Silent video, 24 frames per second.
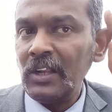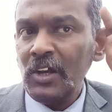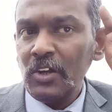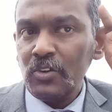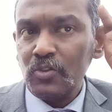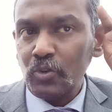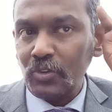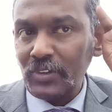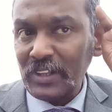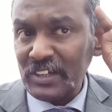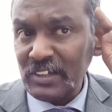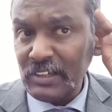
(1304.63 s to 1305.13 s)

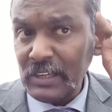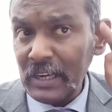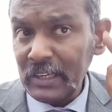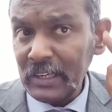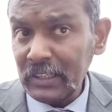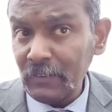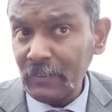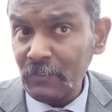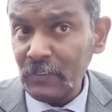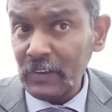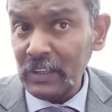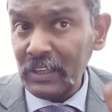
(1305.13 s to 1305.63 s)
So the
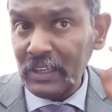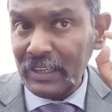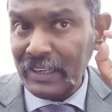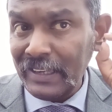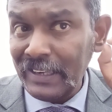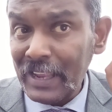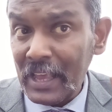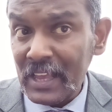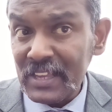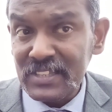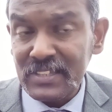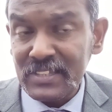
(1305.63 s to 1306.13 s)
relatively
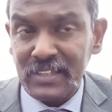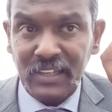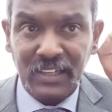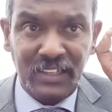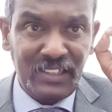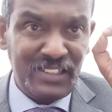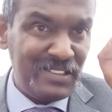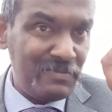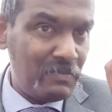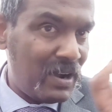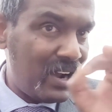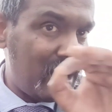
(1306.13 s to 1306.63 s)
elastic
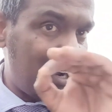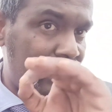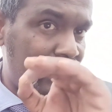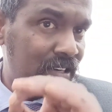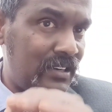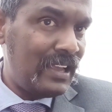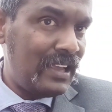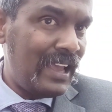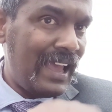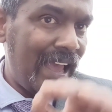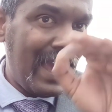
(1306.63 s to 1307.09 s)
demand